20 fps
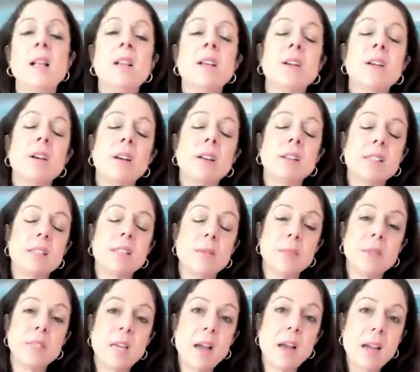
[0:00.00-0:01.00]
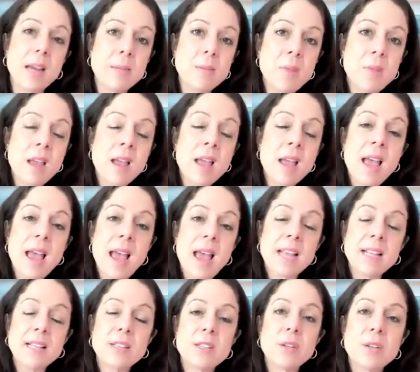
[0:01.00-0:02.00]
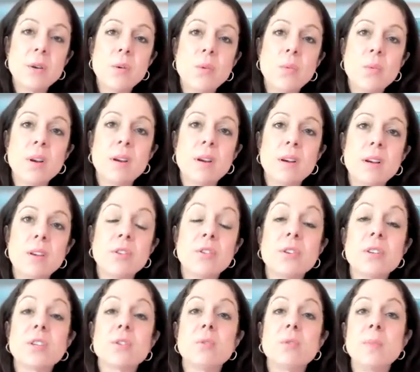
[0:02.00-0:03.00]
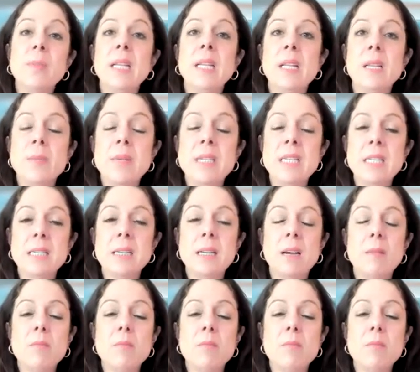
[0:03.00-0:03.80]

costs them time. And so you're extremely limited.